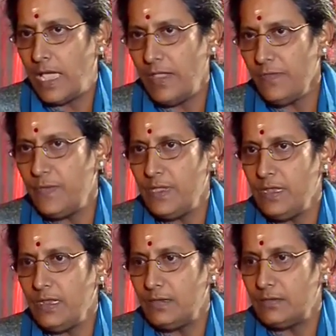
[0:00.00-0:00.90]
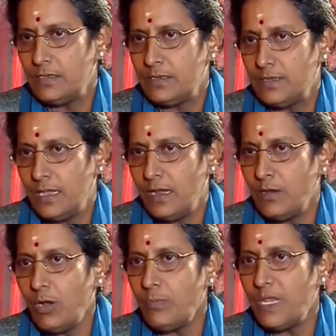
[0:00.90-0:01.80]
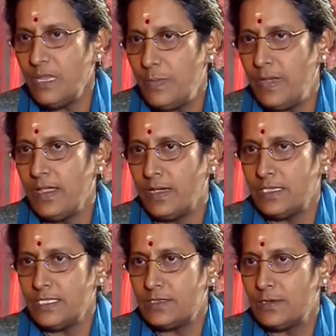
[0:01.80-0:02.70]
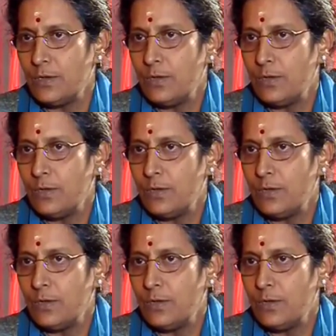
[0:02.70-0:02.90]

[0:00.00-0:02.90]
I feel there are not many players